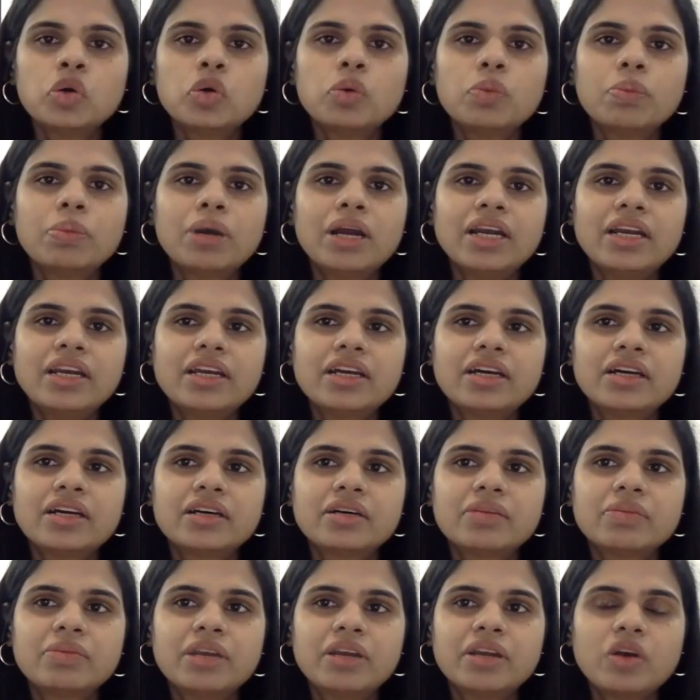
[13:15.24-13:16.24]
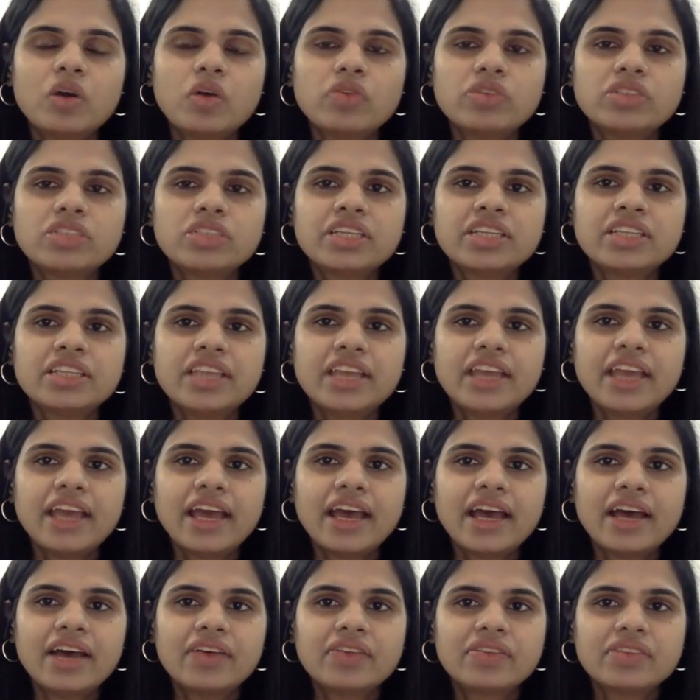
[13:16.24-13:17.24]
So, but obviously they
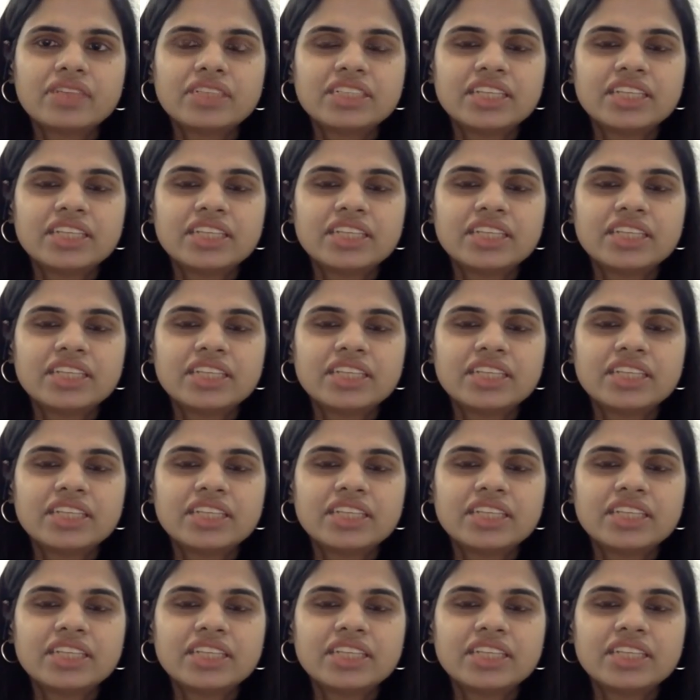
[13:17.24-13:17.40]
have